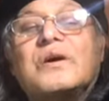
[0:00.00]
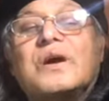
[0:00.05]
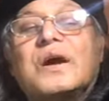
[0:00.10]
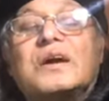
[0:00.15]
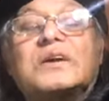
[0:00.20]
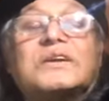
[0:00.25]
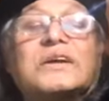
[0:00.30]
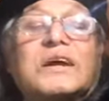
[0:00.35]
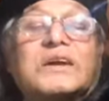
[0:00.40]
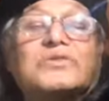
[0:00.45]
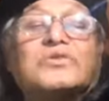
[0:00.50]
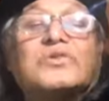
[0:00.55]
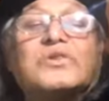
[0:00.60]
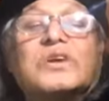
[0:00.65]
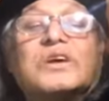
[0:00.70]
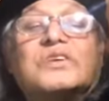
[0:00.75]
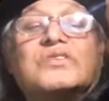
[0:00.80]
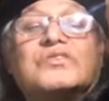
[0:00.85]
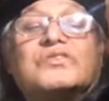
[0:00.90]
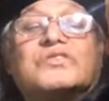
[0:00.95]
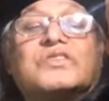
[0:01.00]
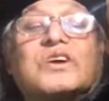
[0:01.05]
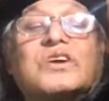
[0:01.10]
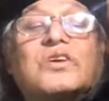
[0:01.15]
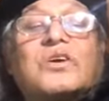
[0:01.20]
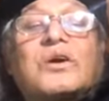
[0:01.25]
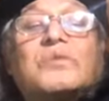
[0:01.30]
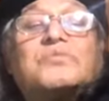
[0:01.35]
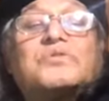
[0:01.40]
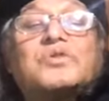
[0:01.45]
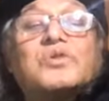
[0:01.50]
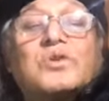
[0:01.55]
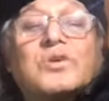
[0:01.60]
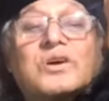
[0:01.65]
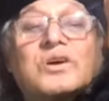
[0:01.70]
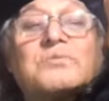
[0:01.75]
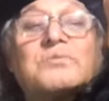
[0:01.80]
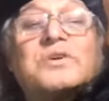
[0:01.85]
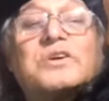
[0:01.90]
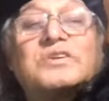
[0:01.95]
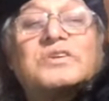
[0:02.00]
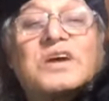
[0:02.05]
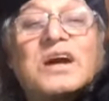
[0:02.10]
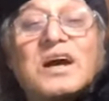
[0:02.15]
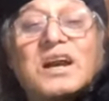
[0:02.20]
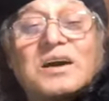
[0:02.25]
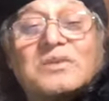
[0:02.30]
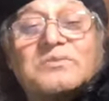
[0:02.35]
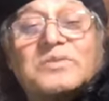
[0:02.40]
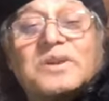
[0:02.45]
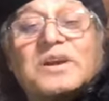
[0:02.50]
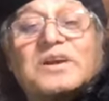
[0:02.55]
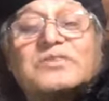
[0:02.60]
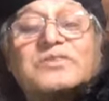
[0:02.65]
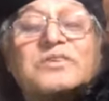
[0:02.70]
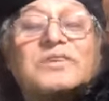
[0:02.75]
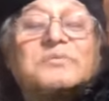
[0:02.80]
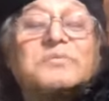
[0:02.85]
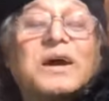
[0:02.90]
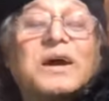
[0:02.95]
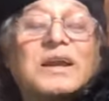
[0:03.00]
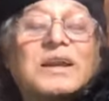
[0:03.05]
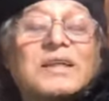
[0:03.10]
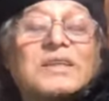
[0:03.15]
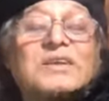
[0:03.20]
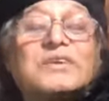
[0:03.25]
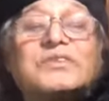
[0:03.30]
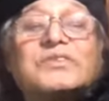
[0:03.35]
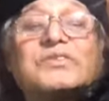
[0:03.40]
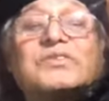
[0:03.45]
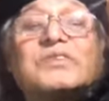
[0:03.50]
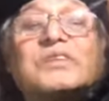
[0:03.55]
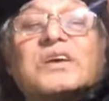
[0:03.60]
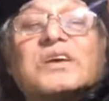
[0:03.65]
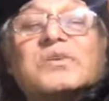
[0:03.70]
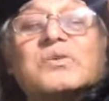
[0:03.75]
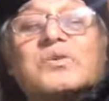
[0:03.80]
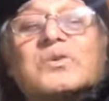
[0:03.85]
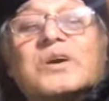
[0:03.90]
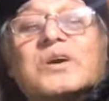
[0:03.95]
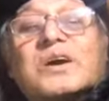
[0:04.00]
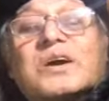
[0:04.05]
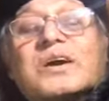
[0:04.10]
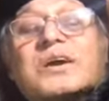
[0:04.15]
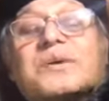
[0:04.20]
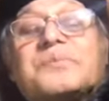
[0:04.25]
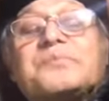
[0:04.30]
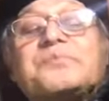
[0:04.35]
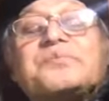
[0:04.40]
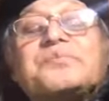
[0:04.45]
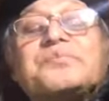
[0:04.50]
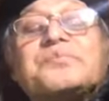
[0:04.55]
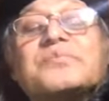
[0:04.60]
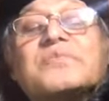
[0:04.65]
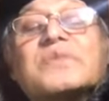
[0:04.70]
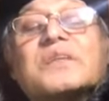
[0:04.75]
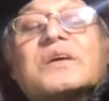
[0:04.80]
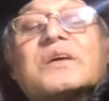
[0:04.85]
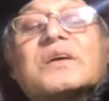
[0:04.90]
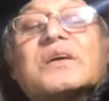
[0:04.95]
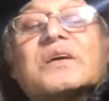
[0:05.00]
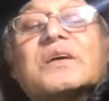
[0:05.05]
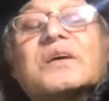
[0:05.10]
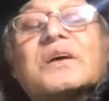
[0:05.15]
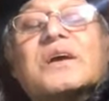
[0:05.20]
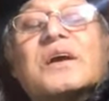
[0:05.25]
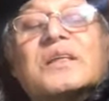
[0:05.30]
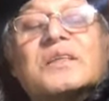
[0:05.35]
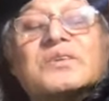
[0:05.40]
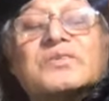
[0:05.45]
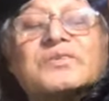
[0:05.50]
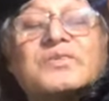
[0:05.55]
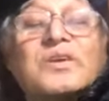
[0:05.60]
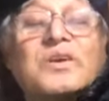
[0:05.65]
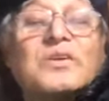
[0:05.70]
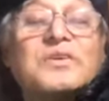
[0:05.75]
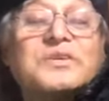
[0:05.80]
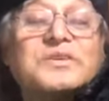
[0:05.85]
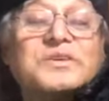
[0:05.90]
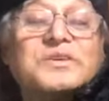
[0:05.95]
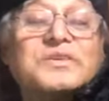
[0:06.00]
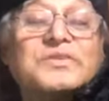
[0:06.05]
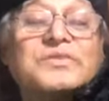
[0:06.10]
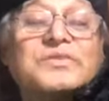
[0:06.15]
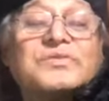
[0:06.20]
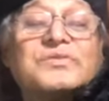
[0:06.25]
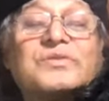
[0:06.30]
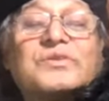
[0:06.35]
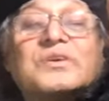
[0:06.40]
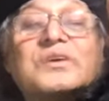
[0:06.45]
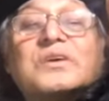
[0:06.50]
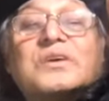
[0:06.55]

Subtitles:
And Ted Jury, instead of talking about Tower Hamlets and the Bangladeshis in the UK and the Silotis,